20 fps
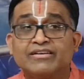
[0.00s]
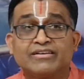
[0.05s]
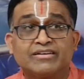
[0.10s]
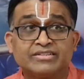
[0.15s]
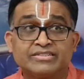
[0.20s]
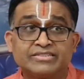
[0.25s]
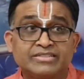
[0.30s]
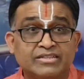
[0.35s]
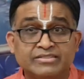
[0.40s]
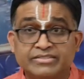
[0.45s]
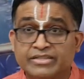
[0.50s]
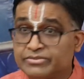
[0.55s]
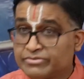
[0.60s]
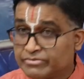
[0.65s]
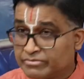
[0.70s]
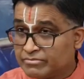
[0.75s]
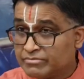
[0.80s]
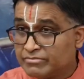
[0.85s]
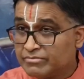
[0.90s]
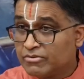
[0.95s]
Krishna
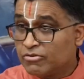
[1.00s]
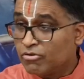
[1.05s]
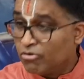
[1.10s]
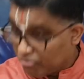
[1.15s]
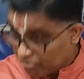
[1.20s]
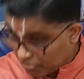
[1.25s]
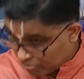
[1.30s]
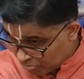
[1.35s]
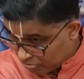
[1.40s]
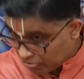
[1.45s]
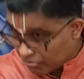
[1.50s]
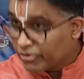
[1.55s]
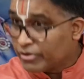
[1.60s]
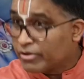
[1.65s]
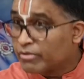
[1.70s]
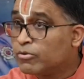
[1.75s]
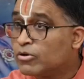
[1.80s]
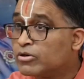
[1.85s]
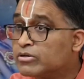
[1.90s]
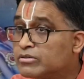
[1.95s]
says, row, row, row
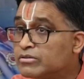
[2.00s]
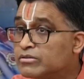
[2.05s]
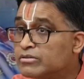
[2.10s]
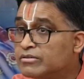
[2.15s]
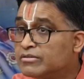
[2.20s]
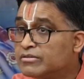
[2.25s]
your boat.